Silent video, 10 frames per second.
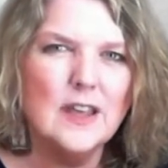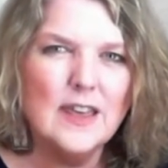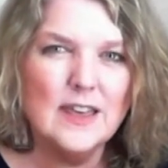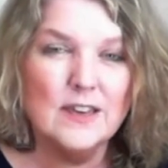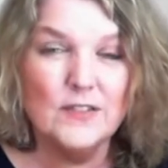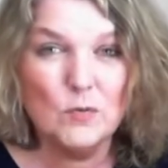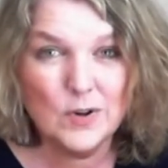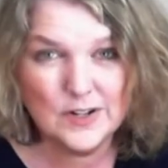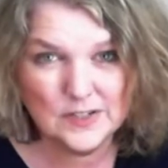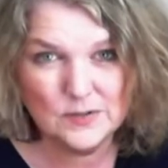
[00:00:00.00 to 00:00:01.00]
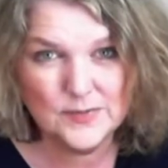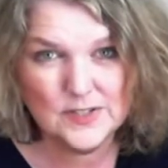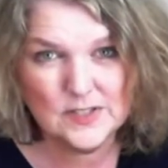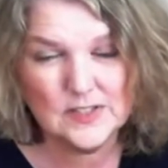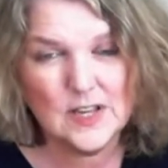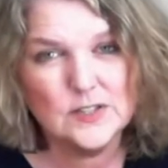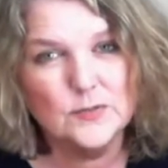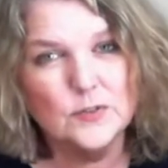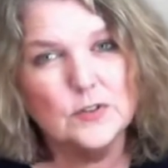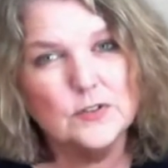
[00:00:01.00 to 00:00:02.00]
if I want it to be
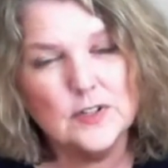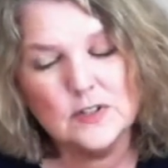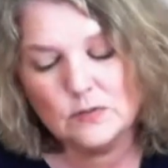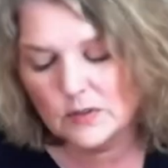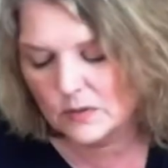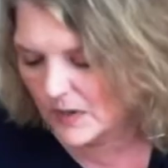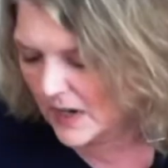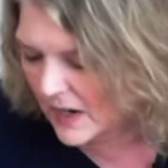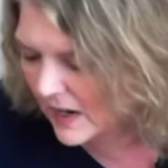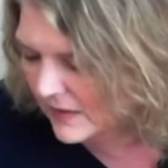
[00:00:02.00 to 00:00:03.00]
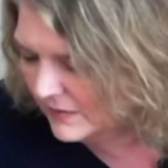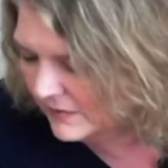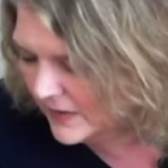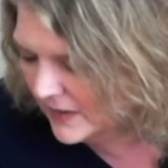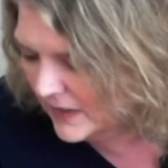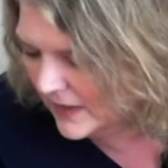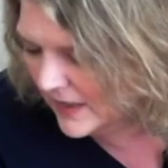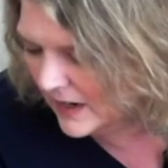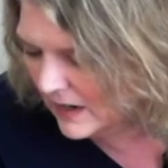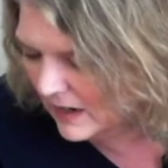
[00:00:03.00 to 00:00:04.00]
successful. So that's really what I got the feeling
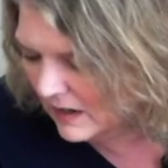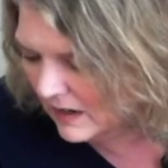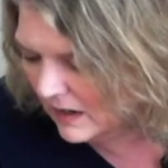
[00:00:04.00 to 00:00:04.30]
there.